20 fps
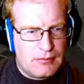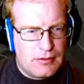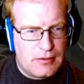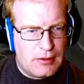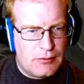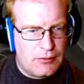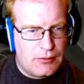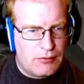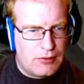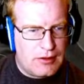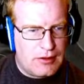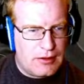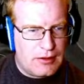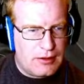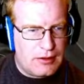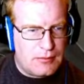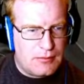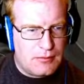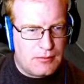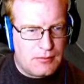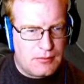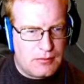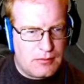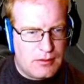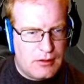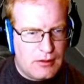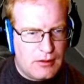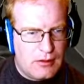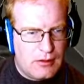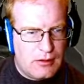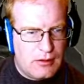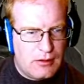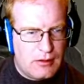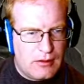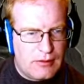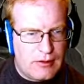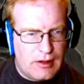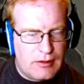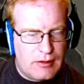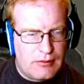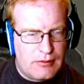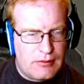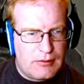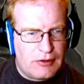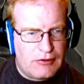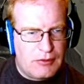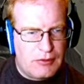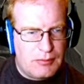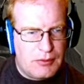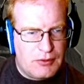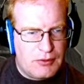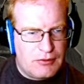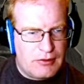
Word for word: It was really dumb. That actually built